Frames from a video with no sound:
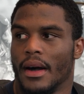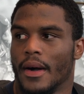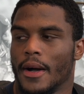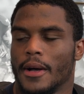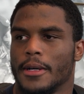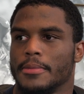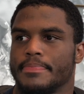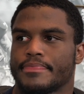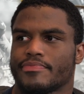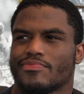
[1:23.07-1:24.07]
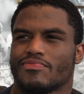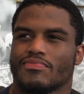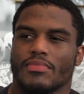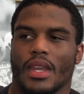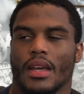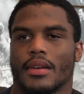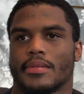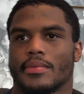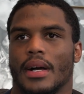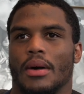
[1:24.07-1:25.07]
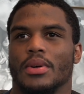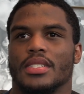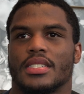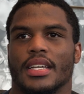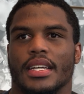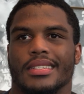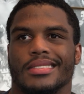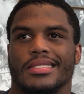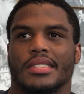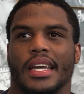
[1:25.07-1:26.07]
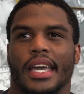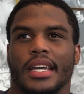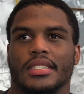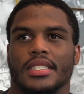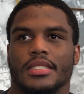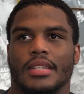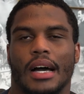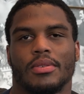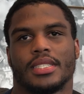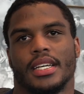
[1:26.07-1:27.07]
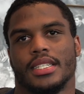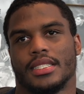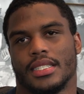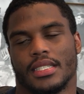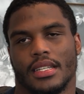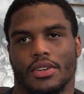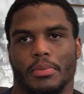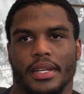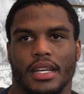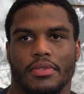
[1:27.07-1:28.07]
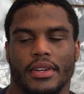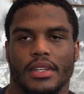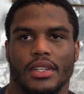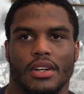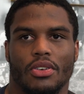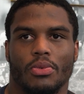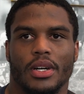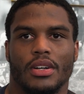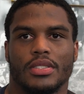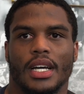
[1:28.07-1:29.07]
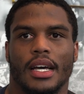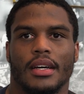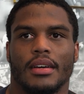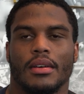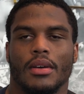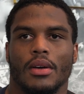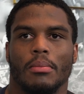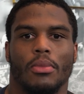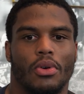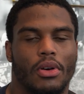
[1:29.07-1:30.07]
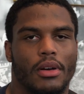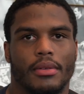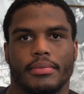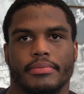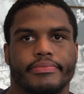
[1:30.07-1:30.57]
Um, I wouldn't say change. Just I would say it's just a little bit different. You know, the Will's kind of more.